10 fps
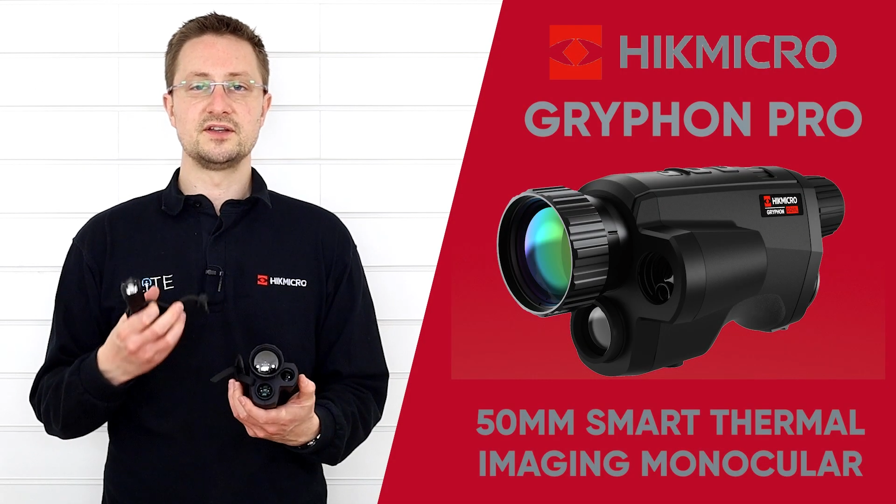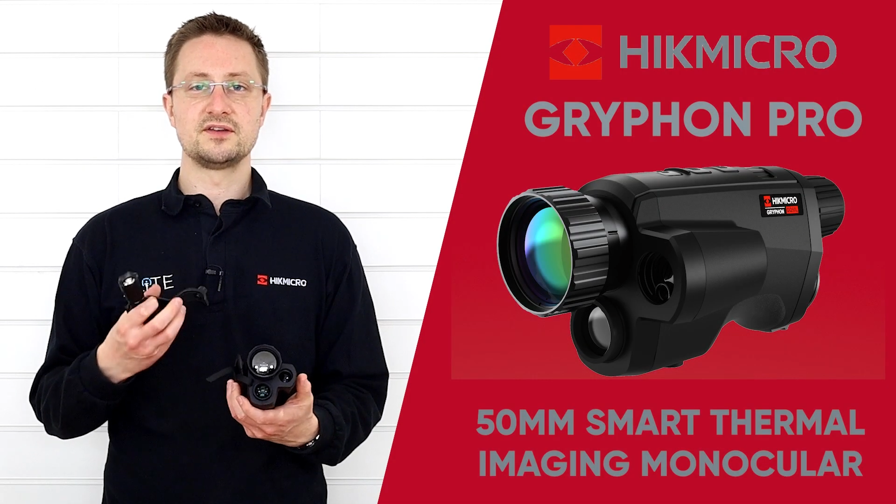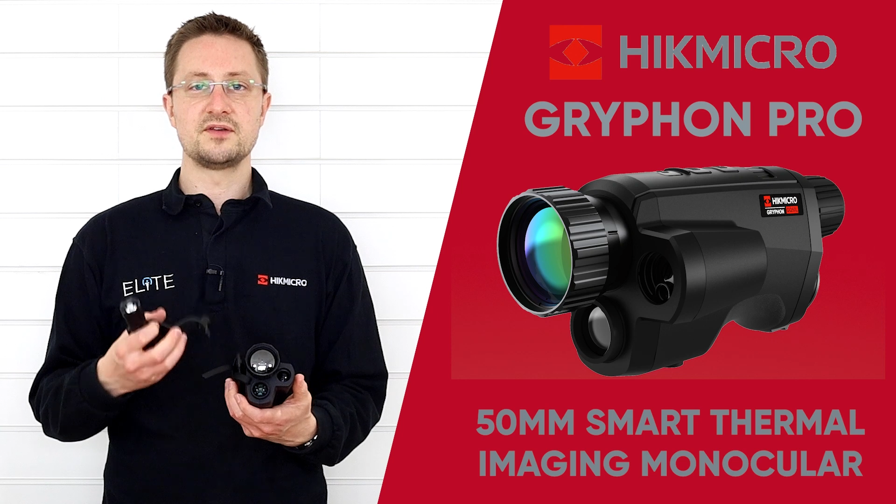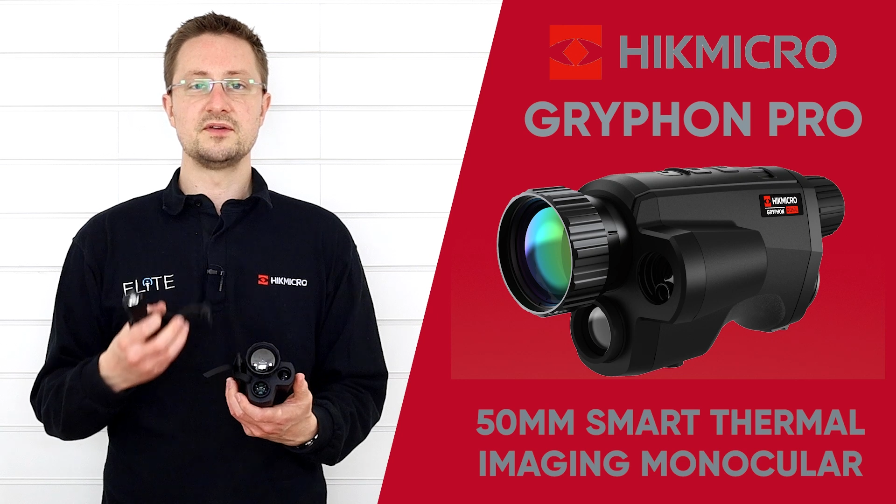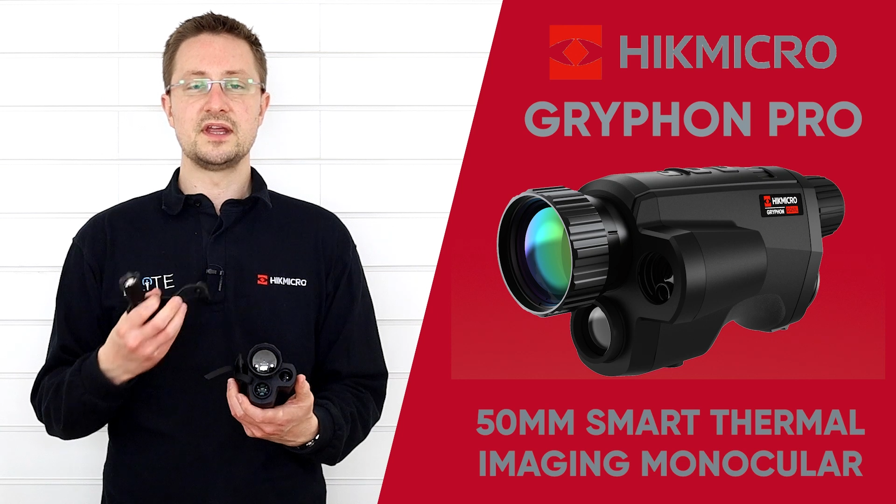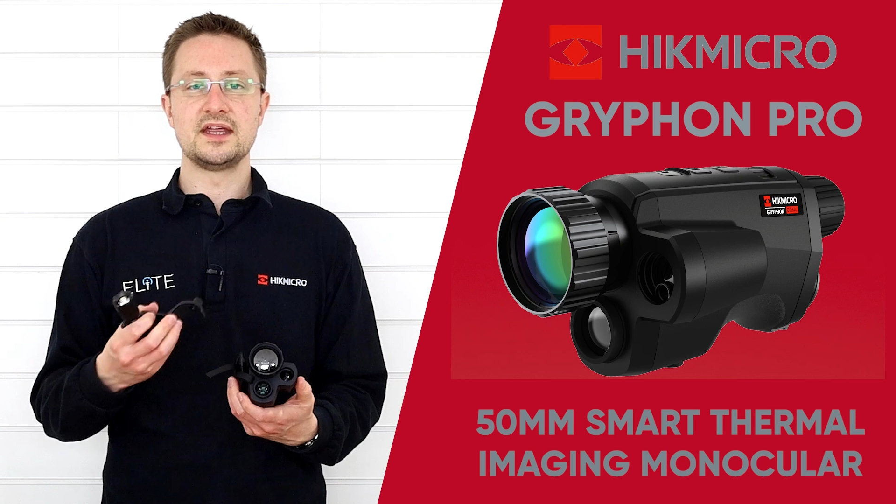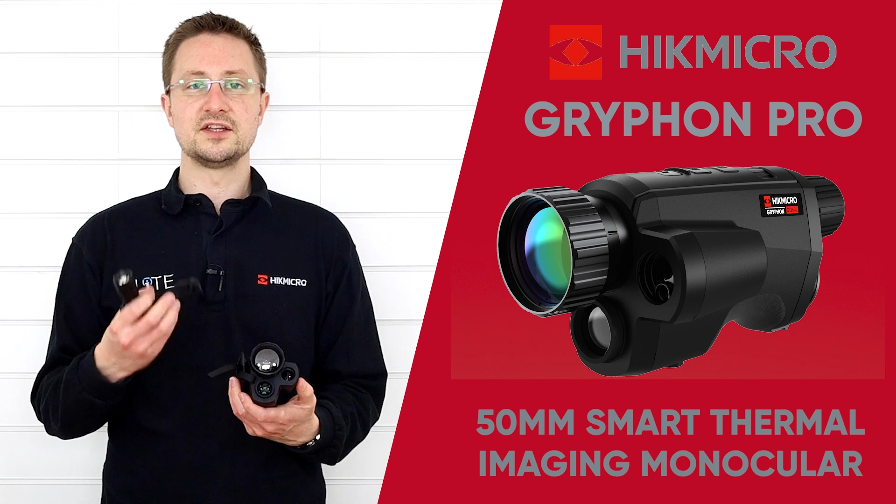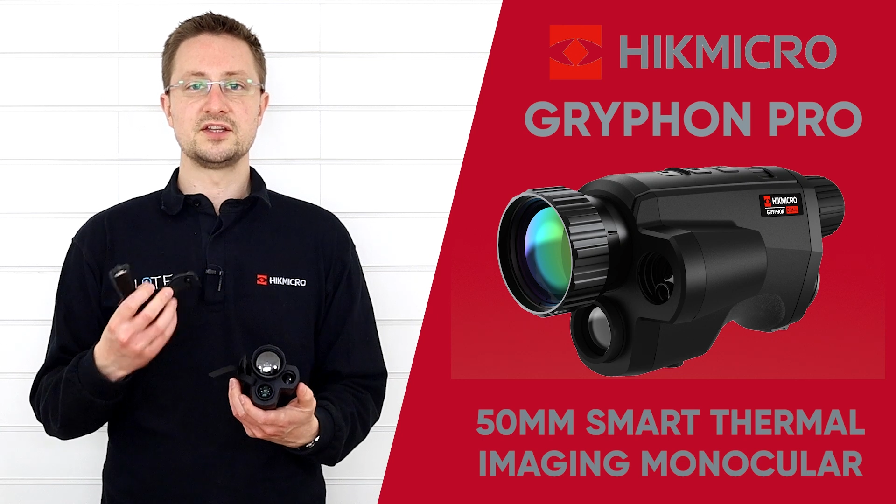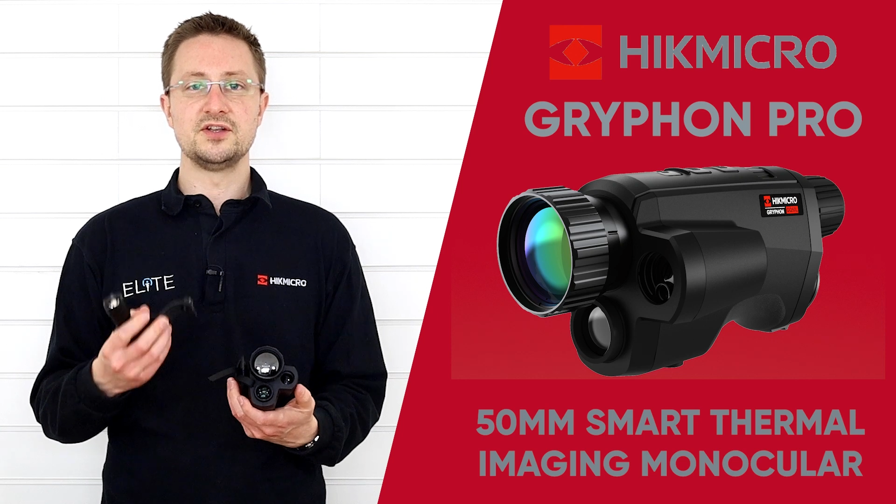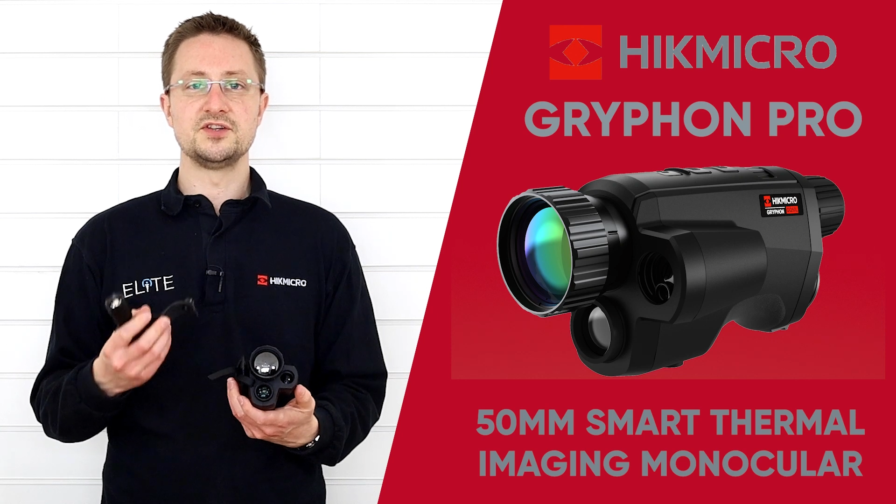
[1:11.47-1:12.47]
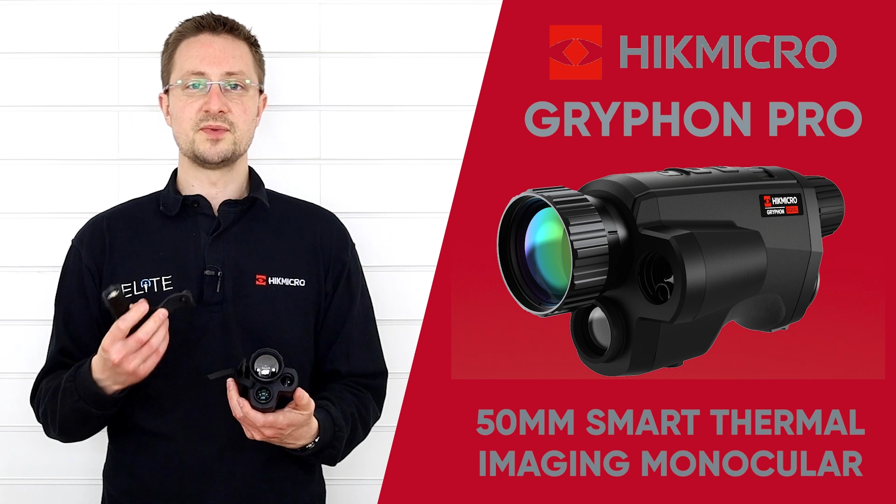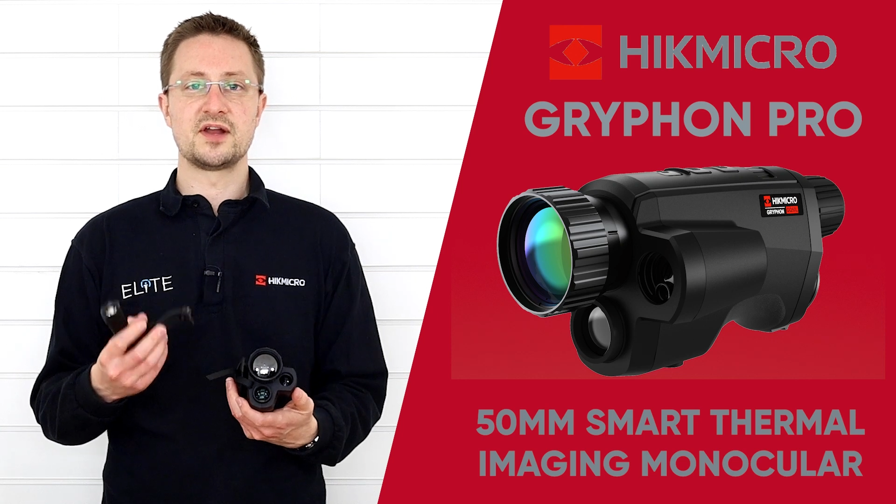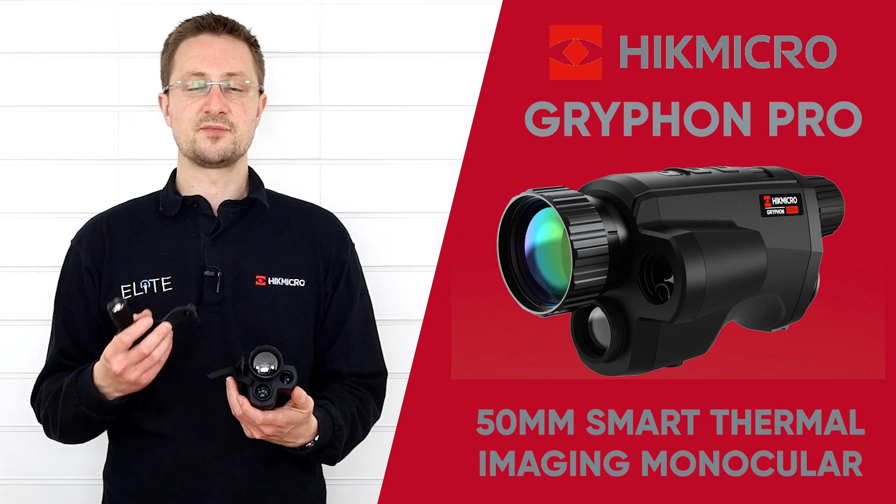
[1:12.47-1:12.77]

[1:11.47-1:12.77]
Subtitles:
you don't need a huge amount